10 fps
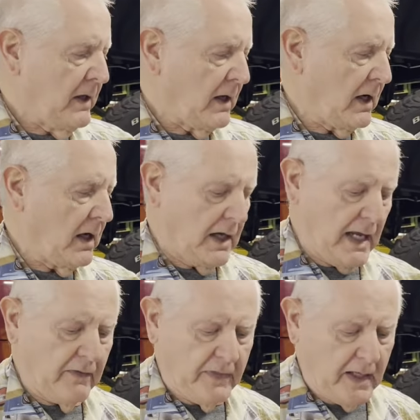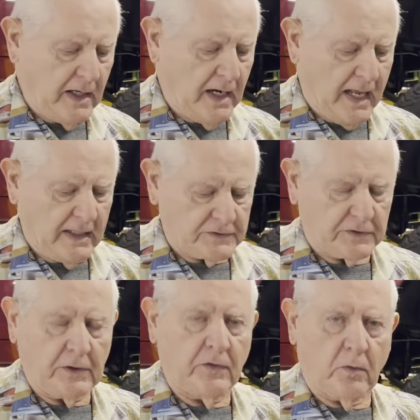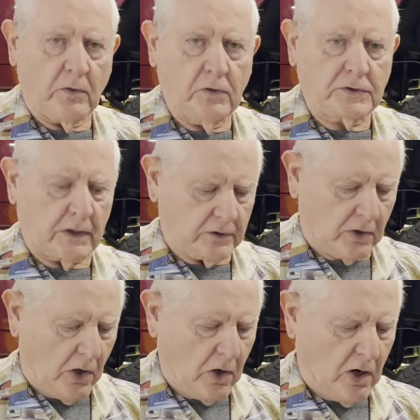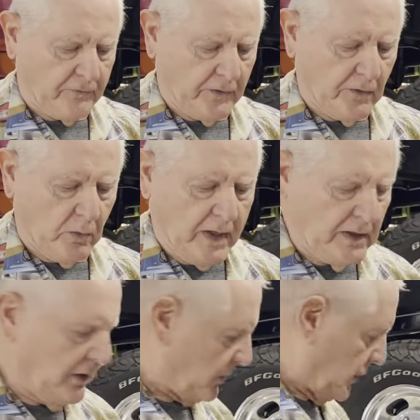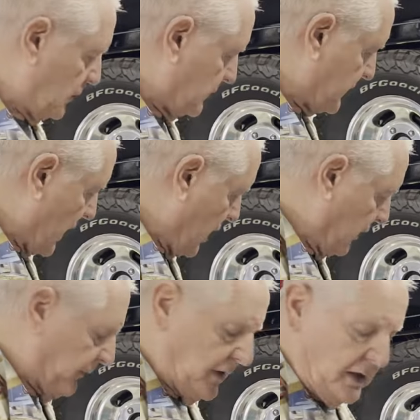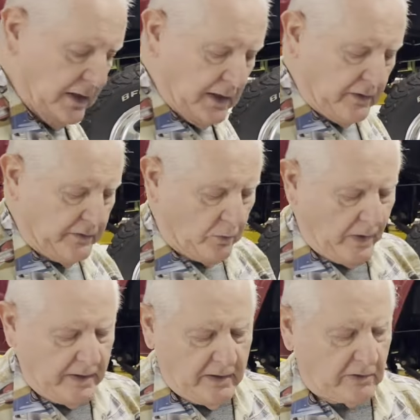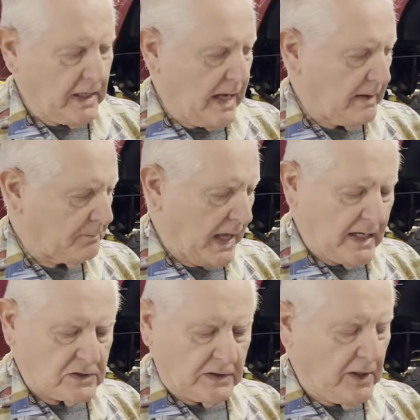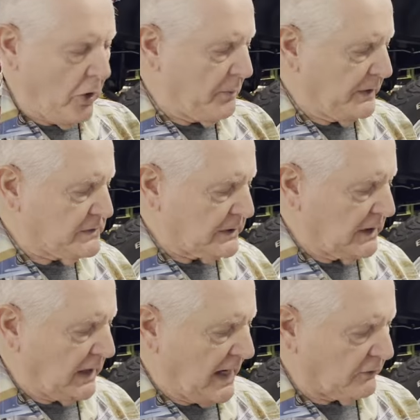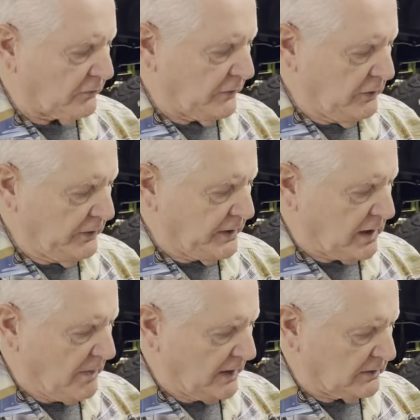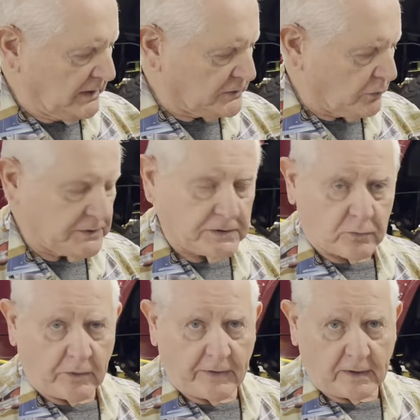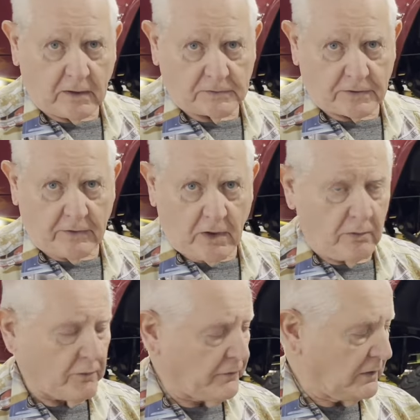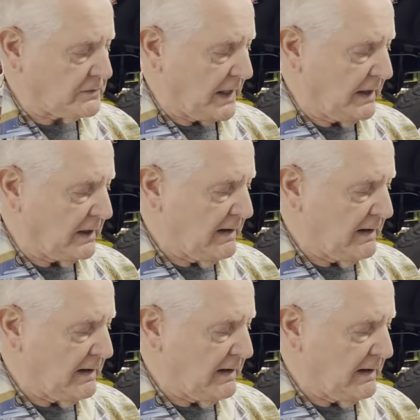And then as you shut the car off and the radiator cools off, the radiator cap actually opens and allows fluid to come out this, which is where that goes to the overflow tank.